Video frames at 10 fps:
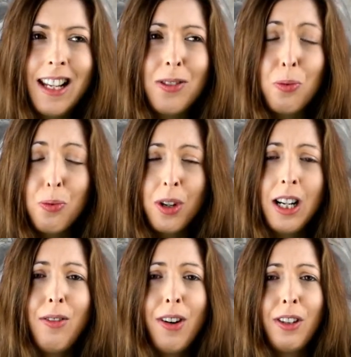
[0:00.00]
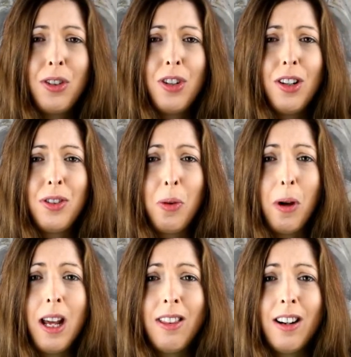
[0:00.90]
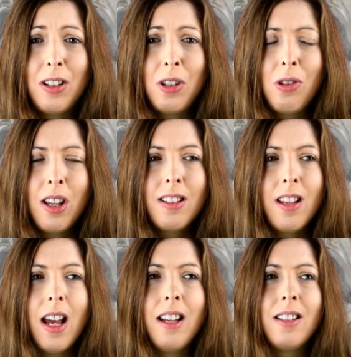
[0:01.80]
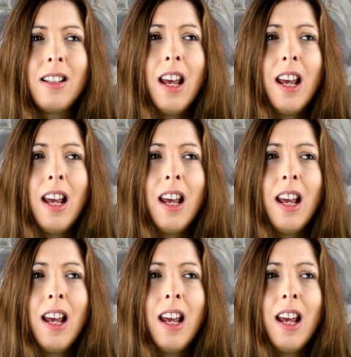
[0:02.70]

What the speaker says: It's really revolutionized the way that I do things. And